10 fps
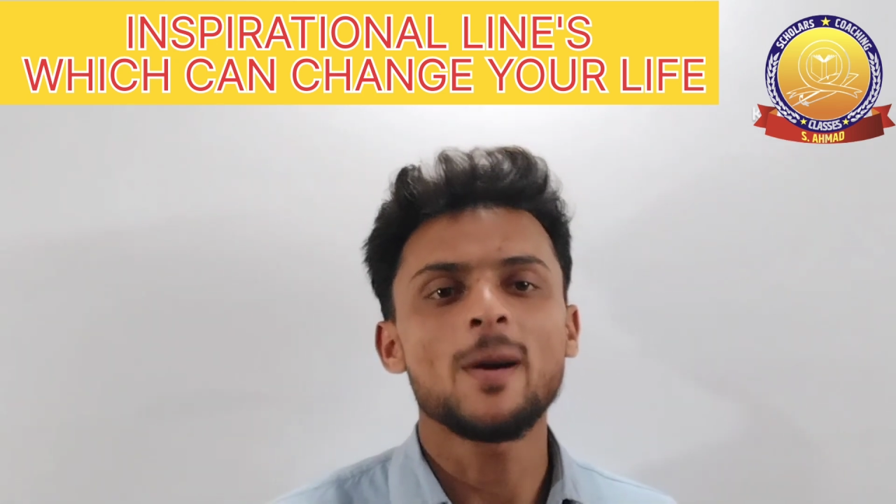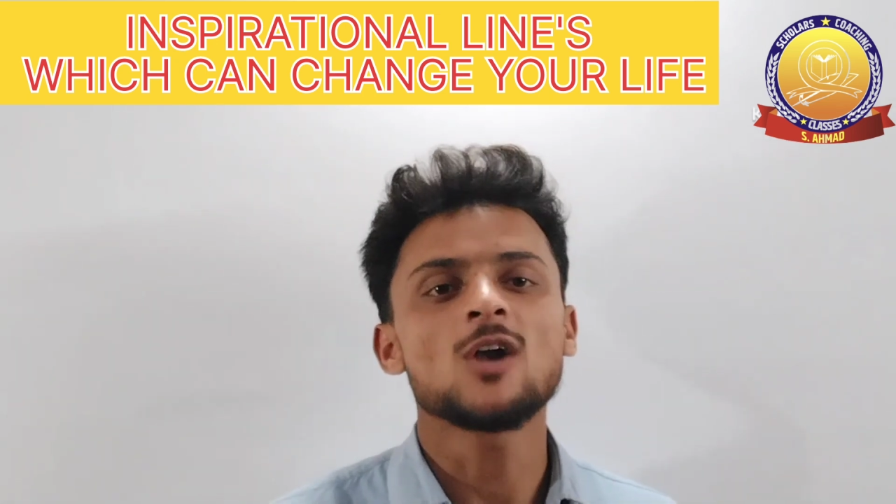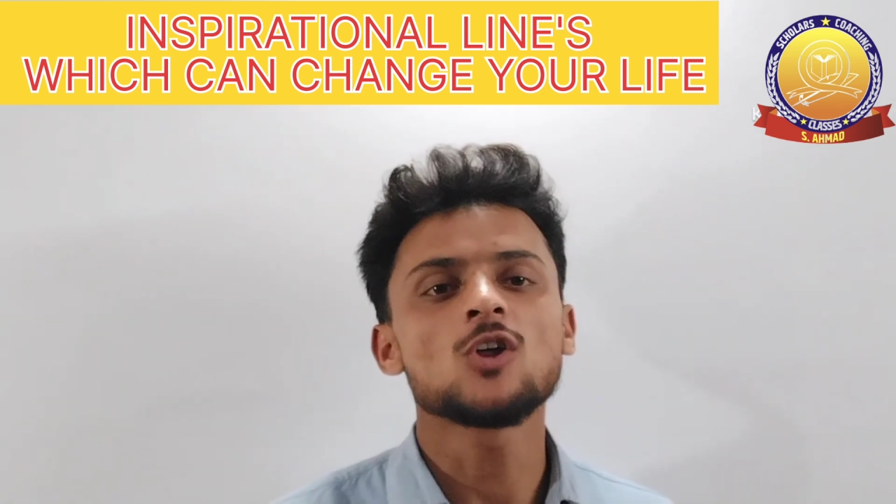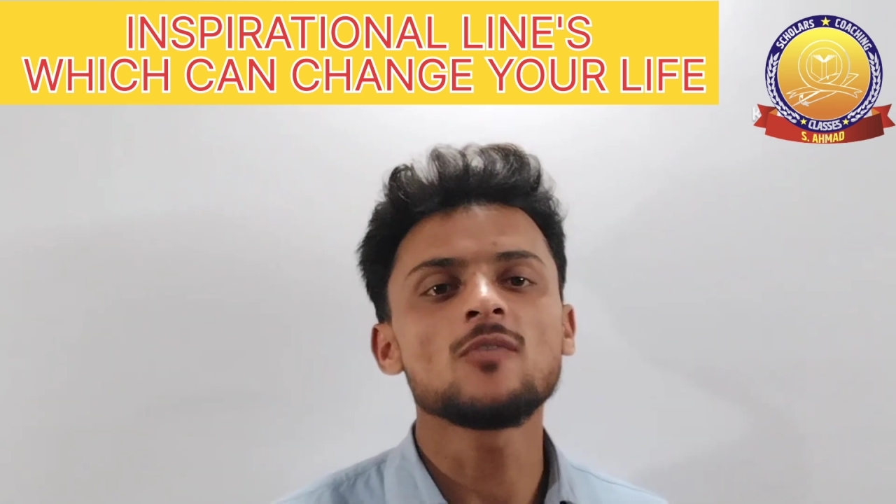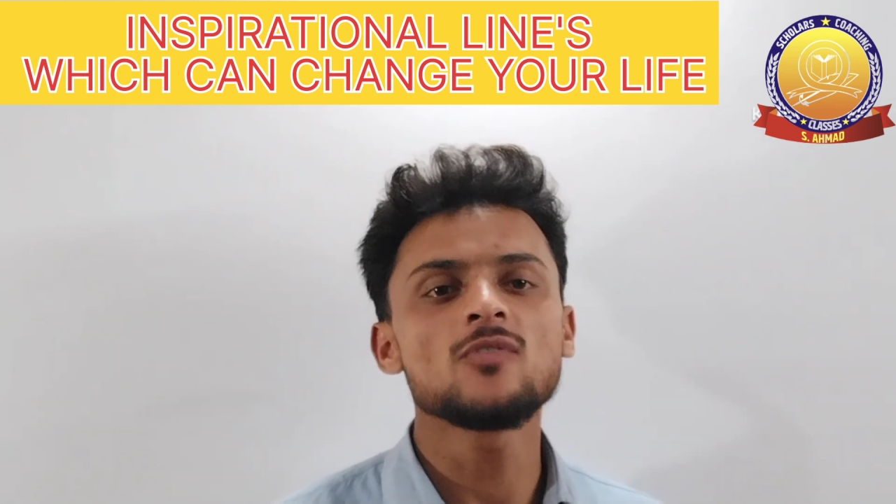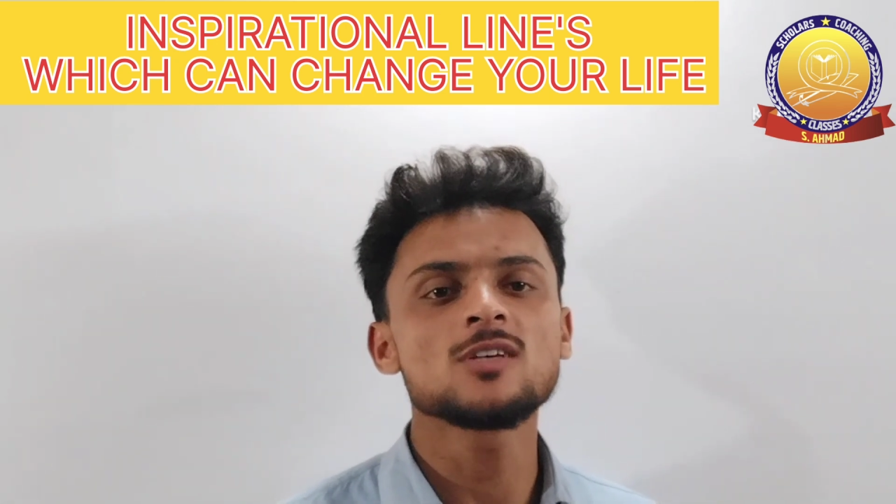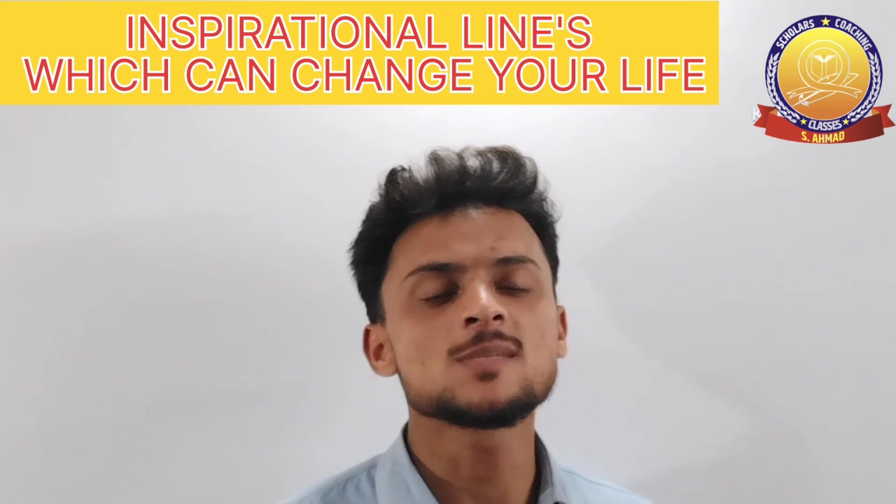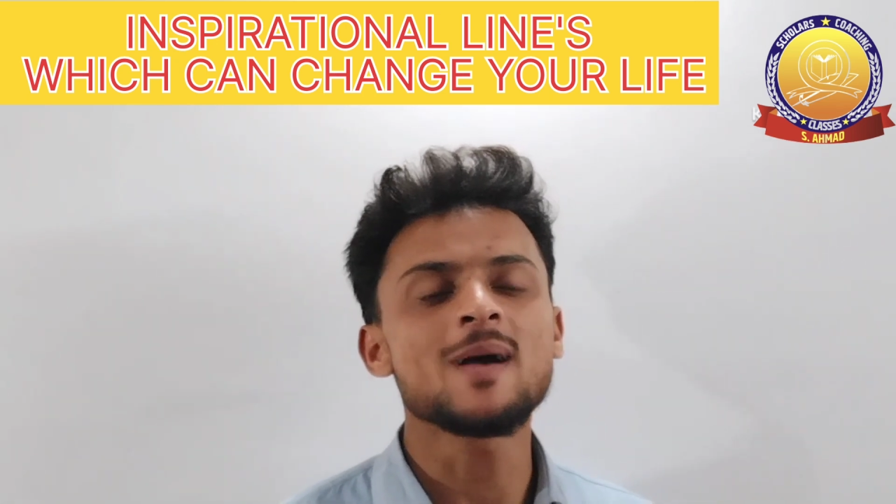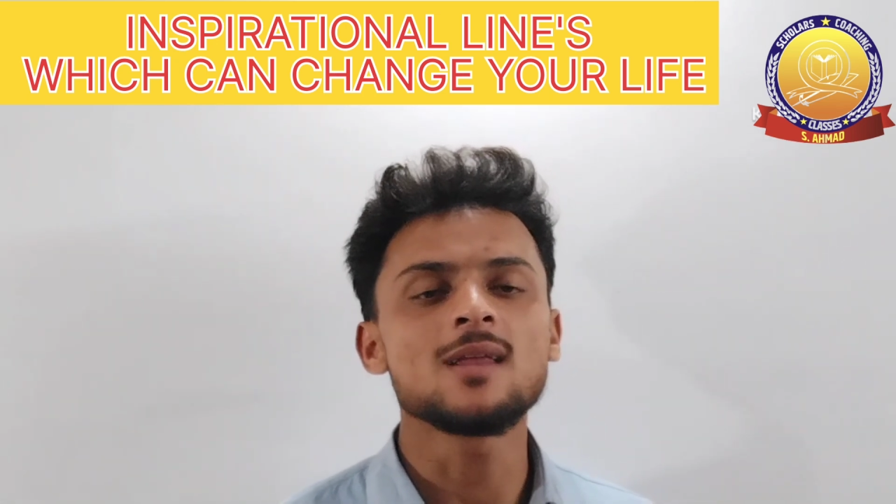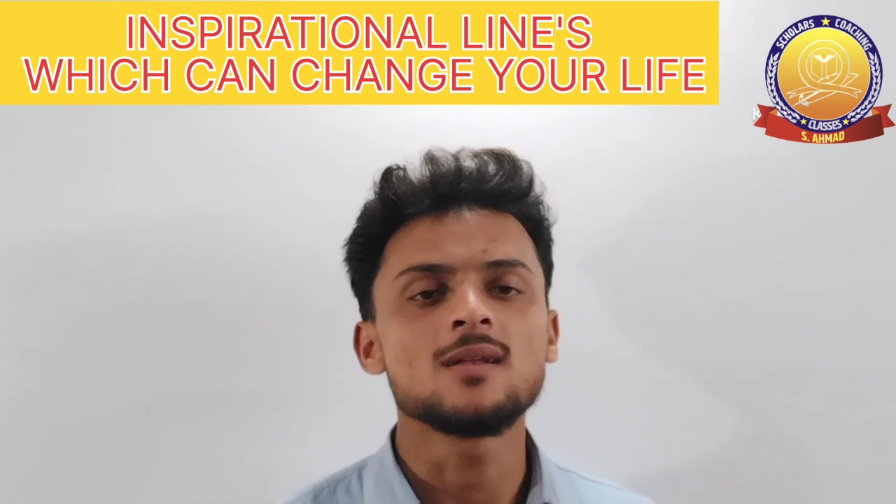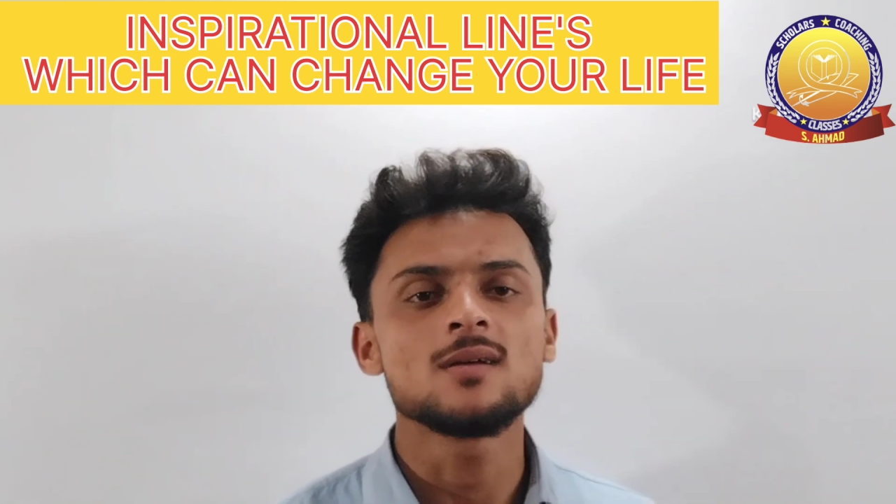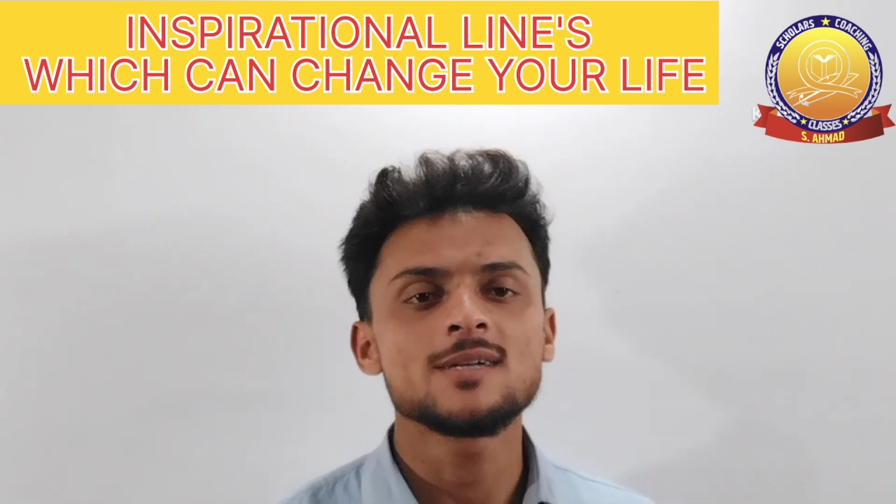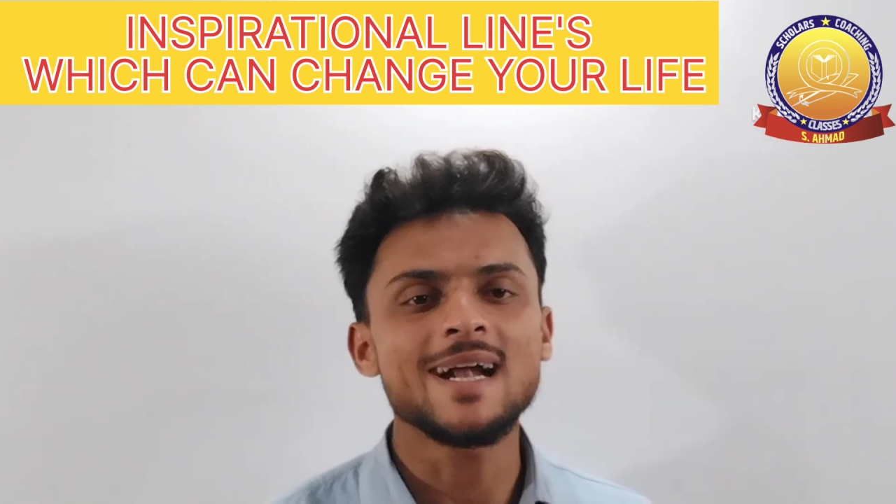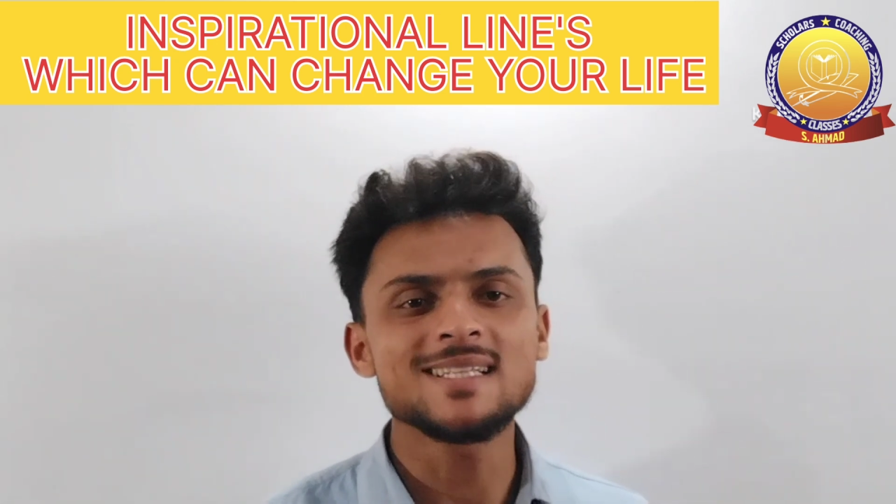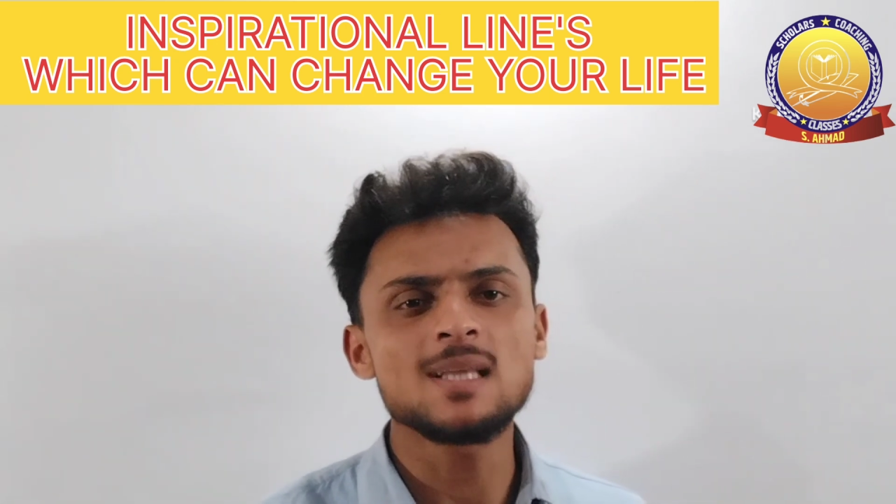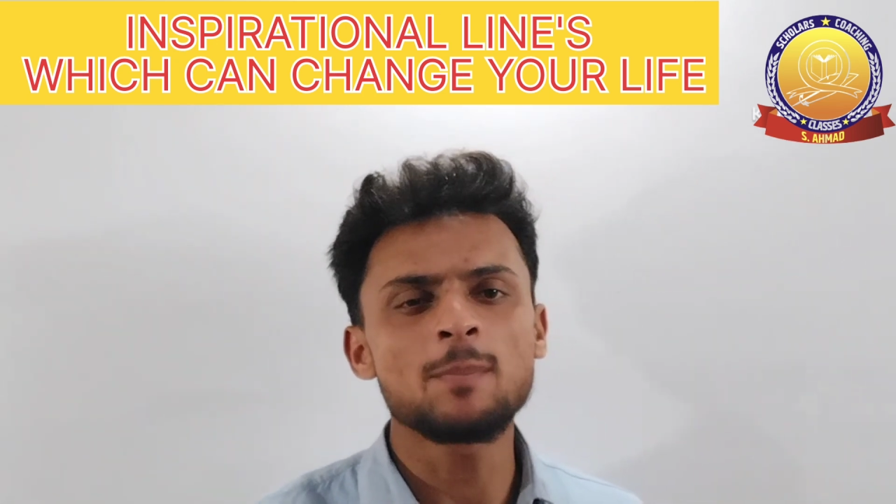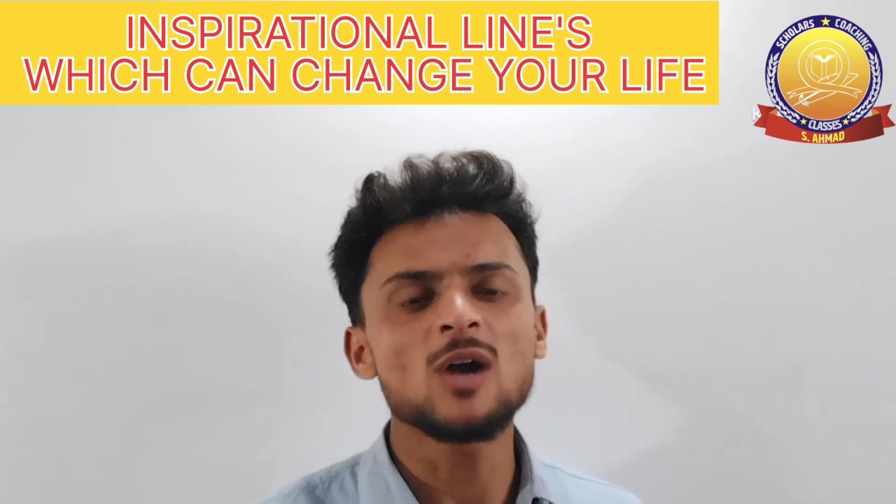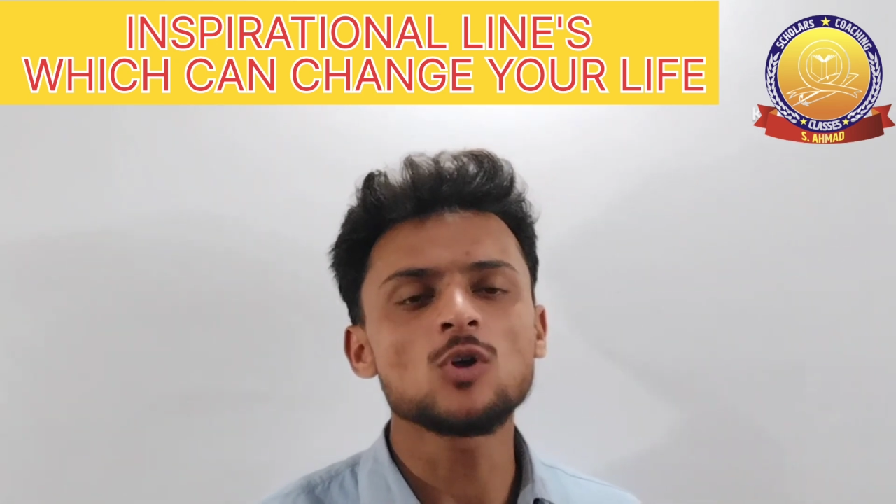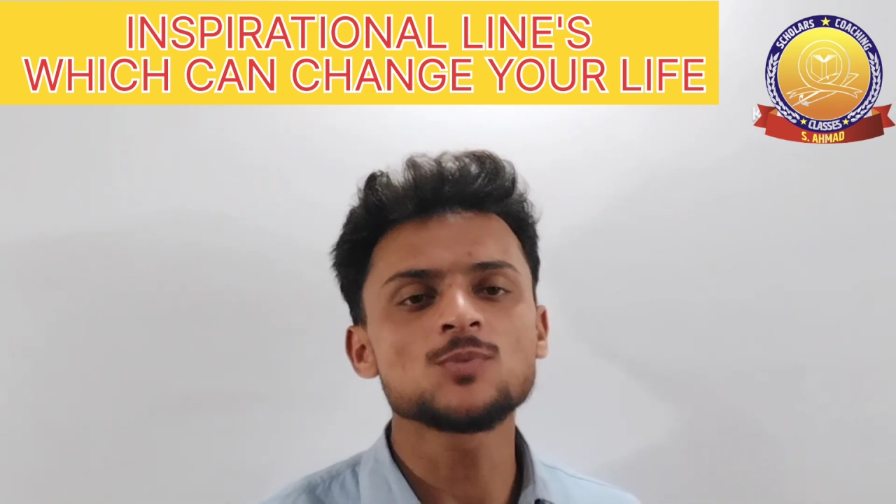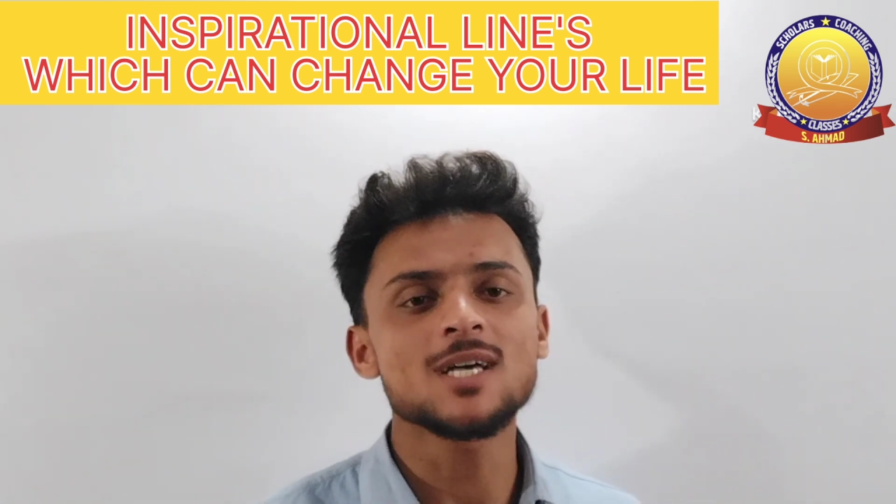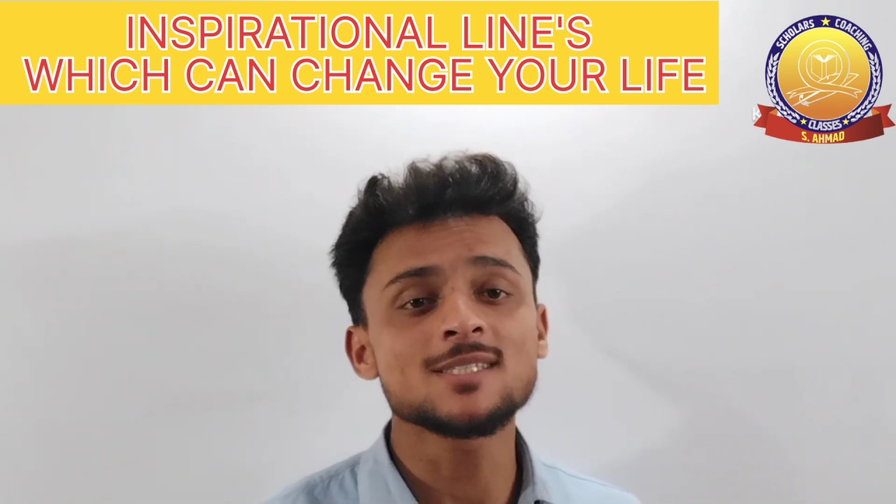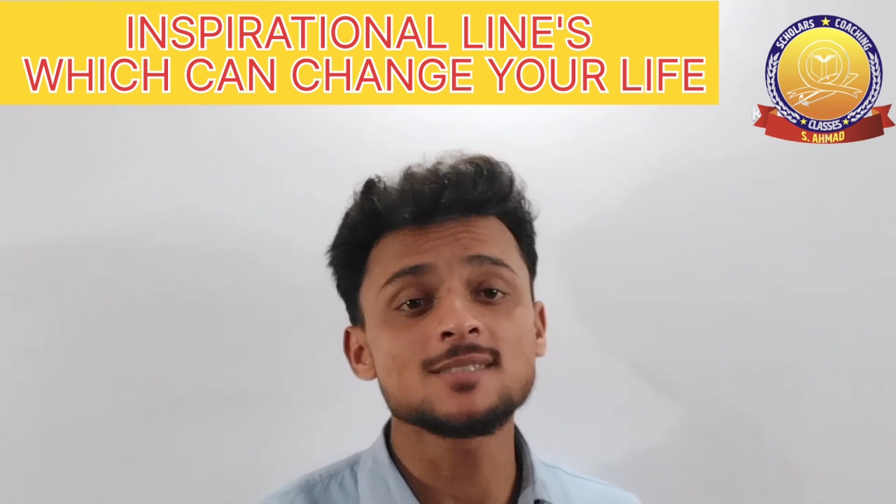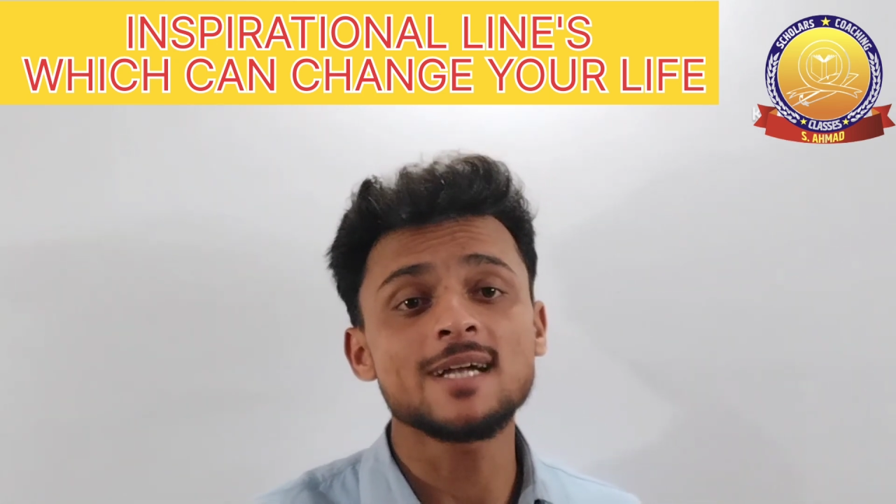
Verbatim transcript: part of smile, that is the part of success,